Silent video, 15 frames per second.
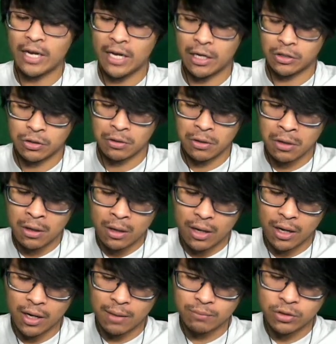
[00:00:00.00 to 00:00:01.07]
age.
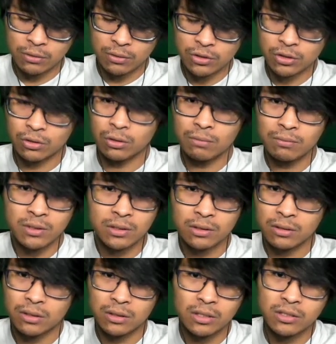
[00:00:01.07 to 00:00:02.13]
200 ohms
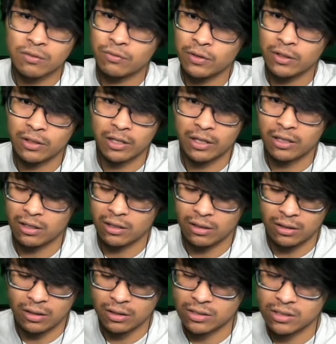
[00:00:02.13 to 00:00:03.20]
doesn't feel like it.
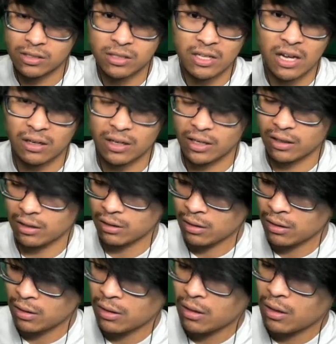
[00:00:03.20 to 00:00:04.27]
It doesn't sound like it.
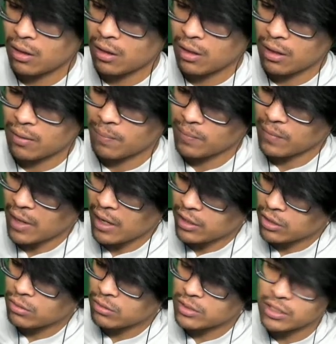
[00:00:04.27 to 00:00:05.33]
I
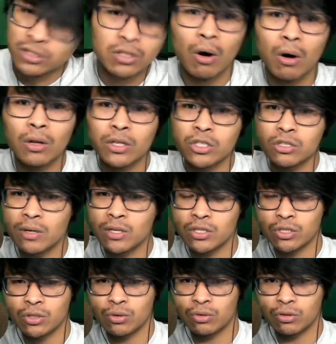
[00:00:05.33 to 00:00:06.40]
use a Scarlett
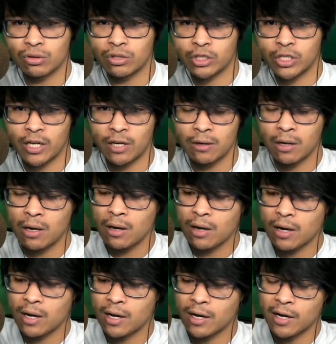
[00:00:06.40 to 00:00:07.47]
2i2 3rd gen
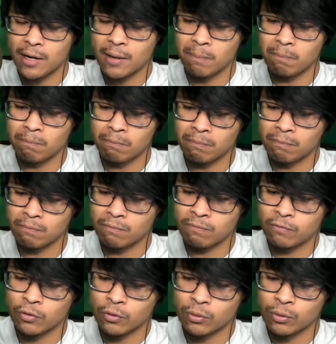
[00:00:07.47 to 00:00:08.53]

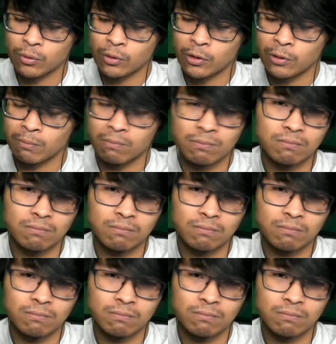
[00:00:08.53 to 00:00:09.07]
for